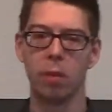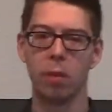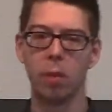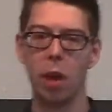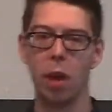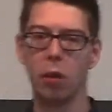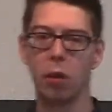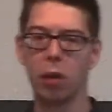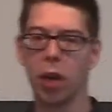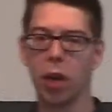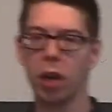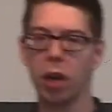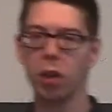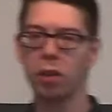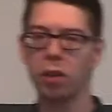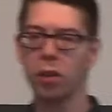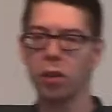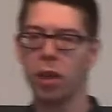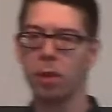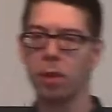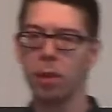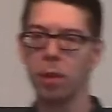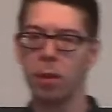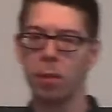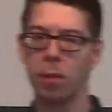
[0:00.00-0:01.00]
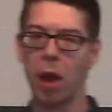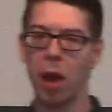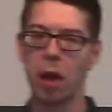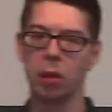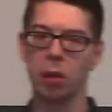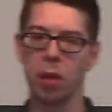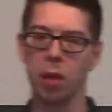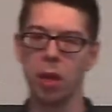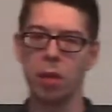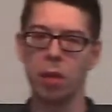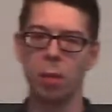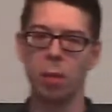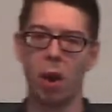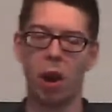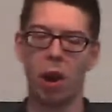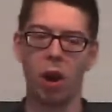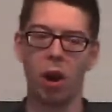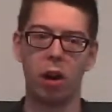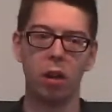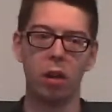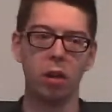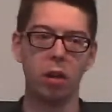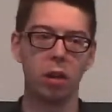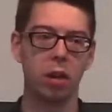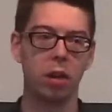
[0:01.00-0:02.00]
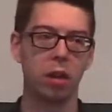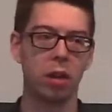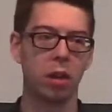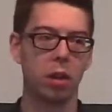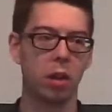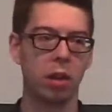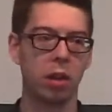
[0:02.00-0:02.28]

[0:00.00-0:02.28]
Mount Gerizim and Mount Ebal,